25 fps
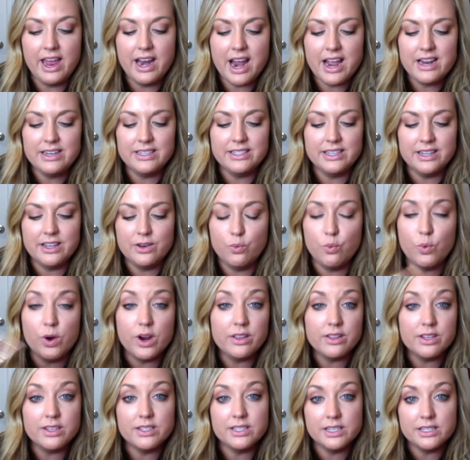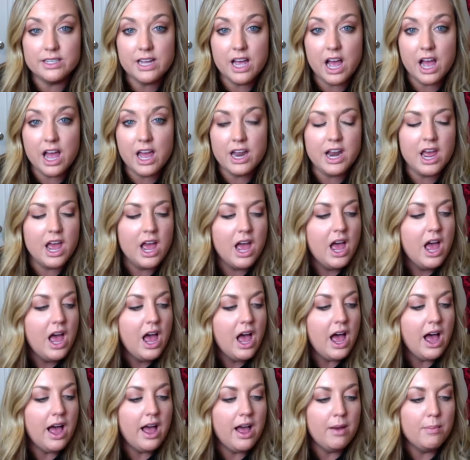And I did wear this a ton.
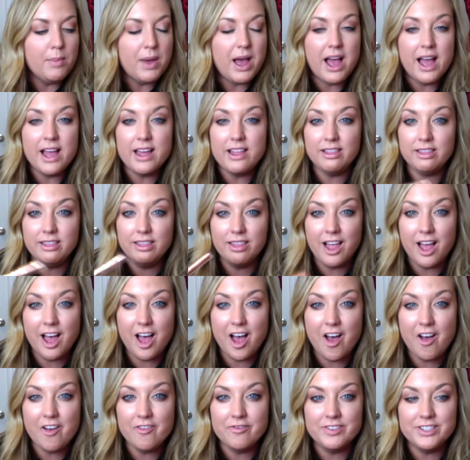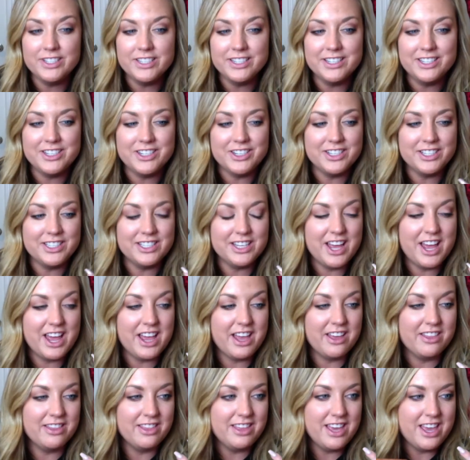I loved just
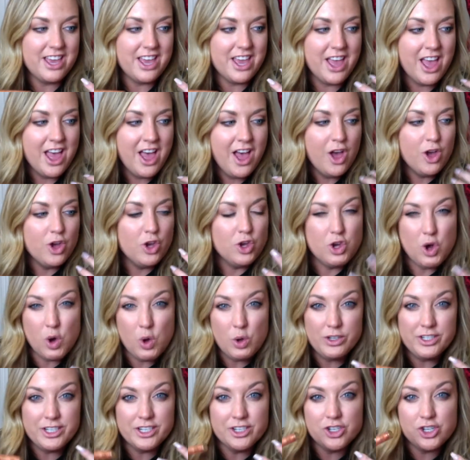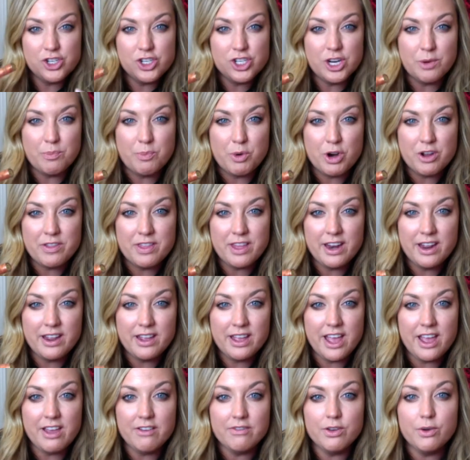like the golden shimmer that it
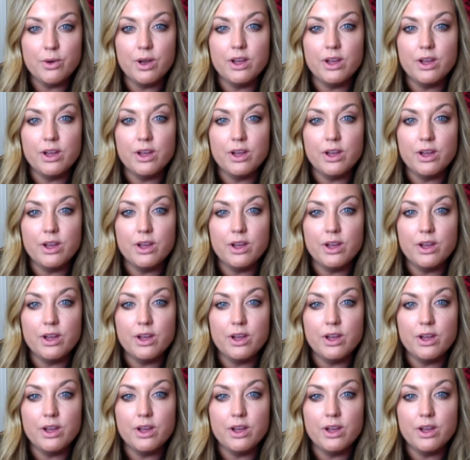gave you.